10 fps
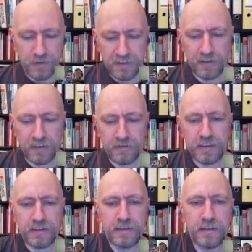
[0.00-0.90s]
out
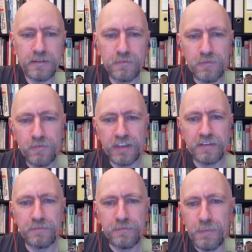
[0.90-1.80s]
that
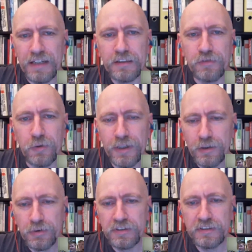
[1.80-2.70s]
we might have
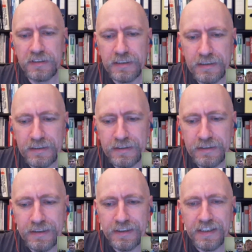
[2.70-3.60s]
overlooked
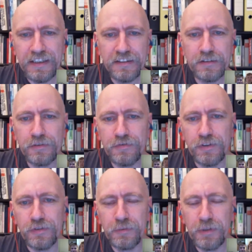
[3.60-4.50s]
the ease
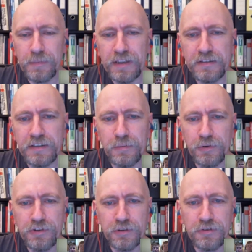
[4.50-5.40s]
of implementing
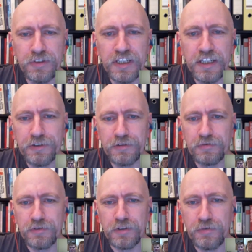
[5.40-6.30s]
push notifications
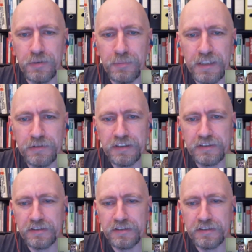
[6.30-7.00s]
for Matrix